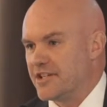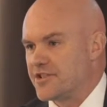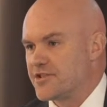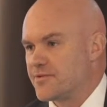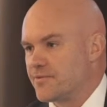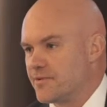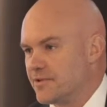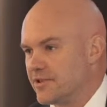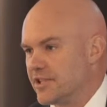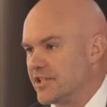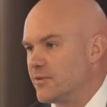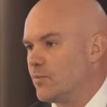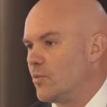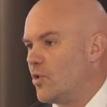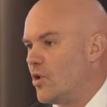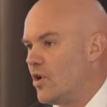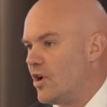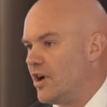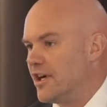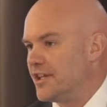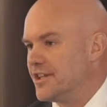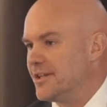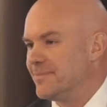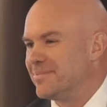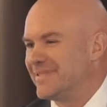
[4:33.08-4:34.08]
that's really
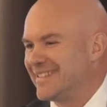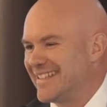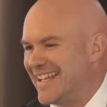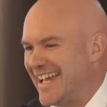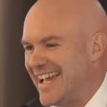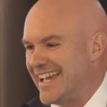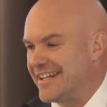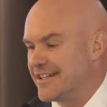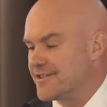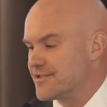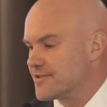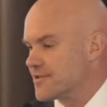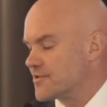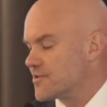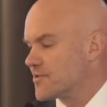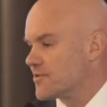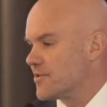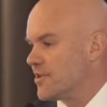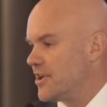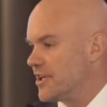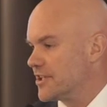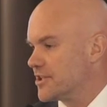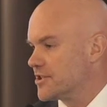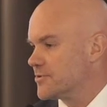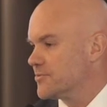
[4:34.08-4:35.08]
why the planners are
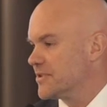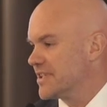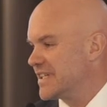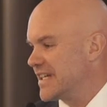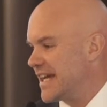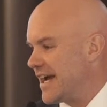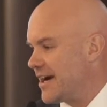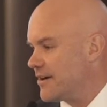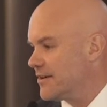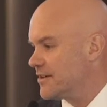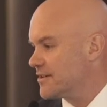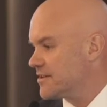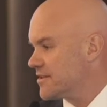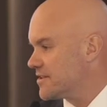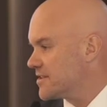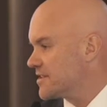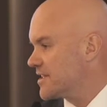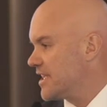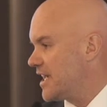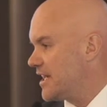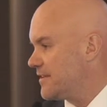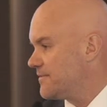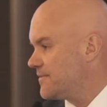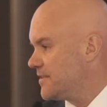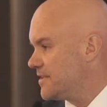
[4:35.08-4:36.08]
trying to encourage us
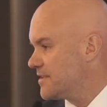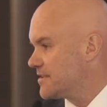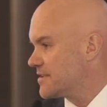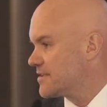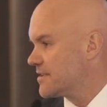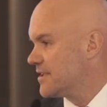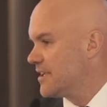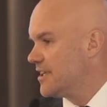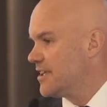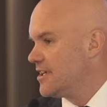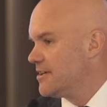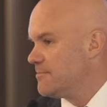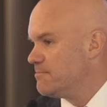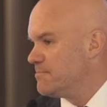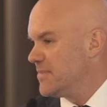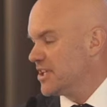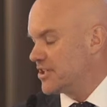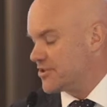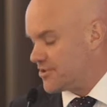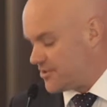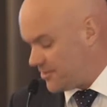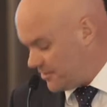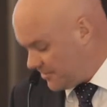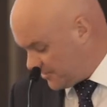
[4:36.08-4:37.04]
to have this mixed